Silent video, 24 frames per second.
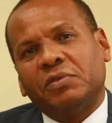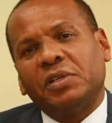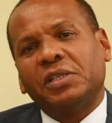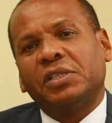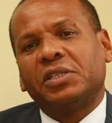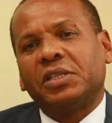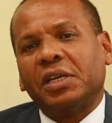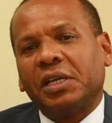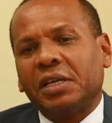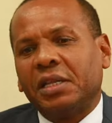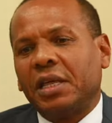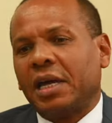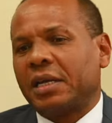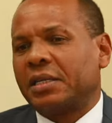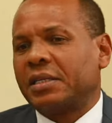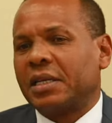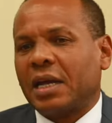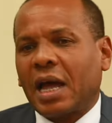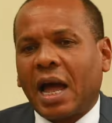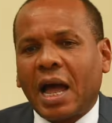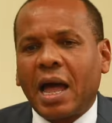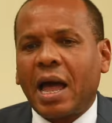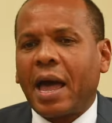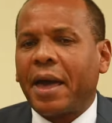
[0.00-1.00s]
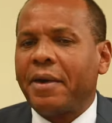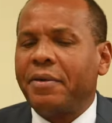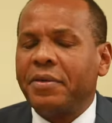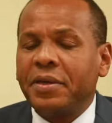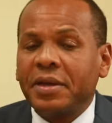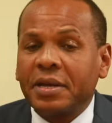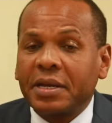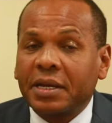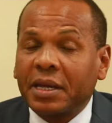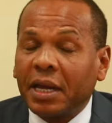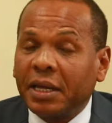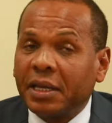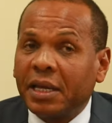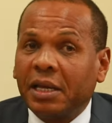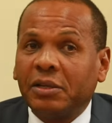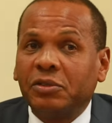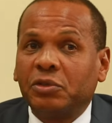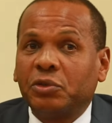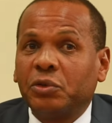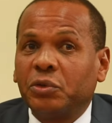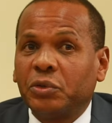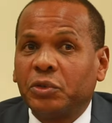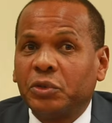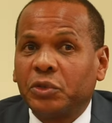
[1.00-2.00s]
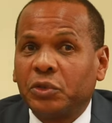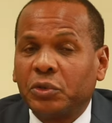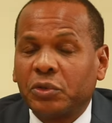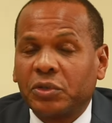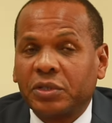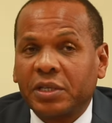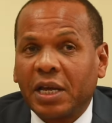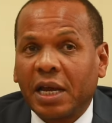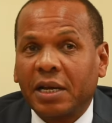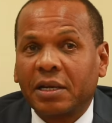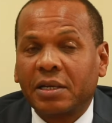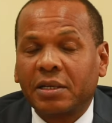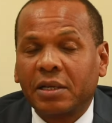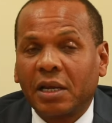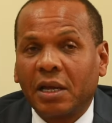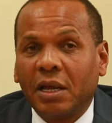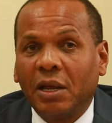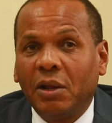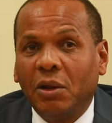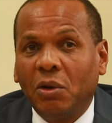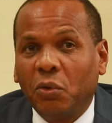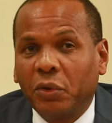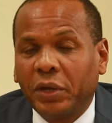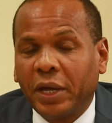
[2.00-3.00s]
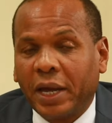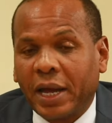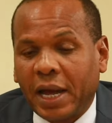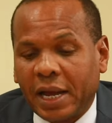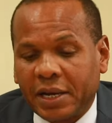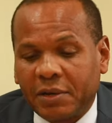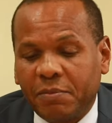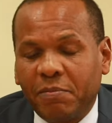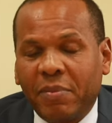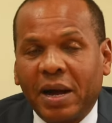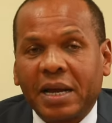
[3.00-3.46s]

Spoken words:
Vincent, that I think Kenyans should start looking at.